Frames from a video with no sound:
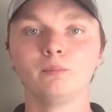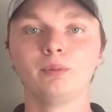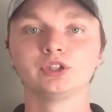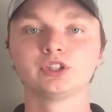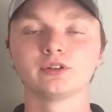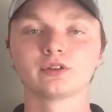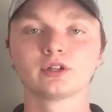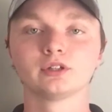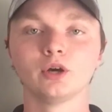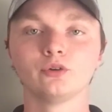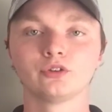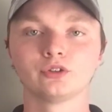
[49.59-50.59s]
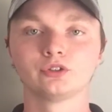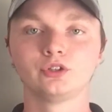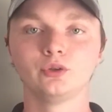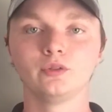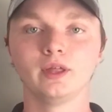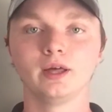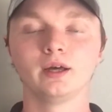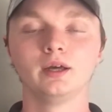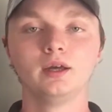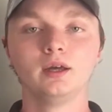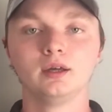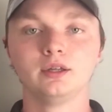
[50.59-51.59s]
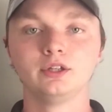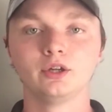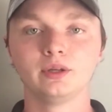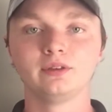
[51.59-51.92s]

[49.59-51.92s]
push us closer to the, you know,